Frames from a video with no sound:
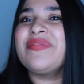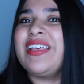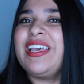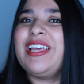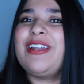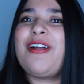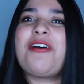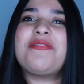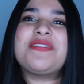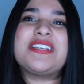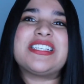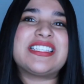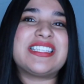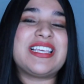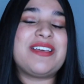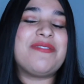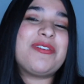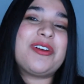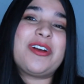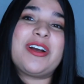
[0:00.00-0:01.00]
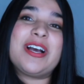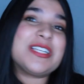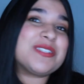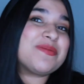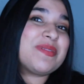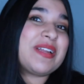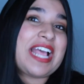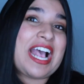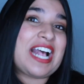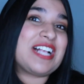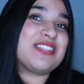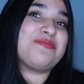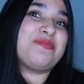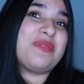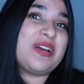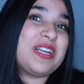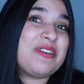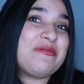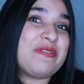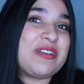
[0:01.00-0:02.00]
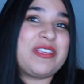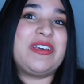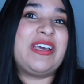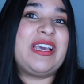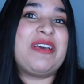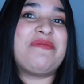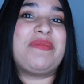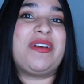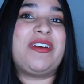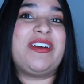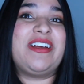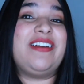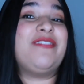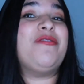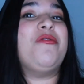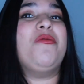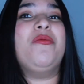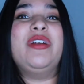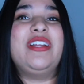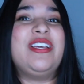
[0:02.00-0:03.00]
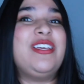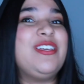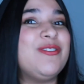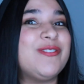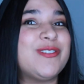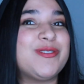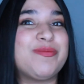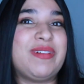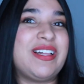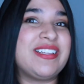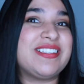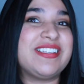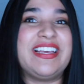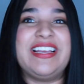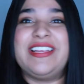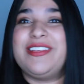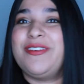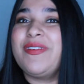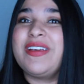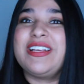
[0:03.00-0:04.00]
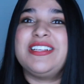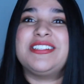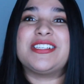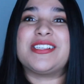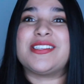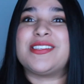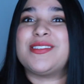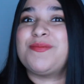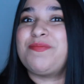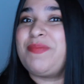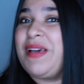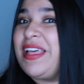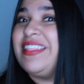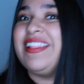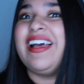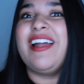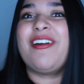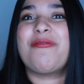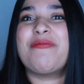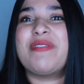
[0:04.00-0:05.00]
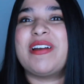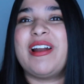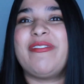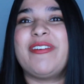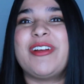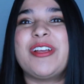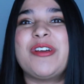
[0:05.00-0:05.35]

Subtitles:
And obviously, if your husband has money when you get married, what a huge blessing, and you can just spend that on whatever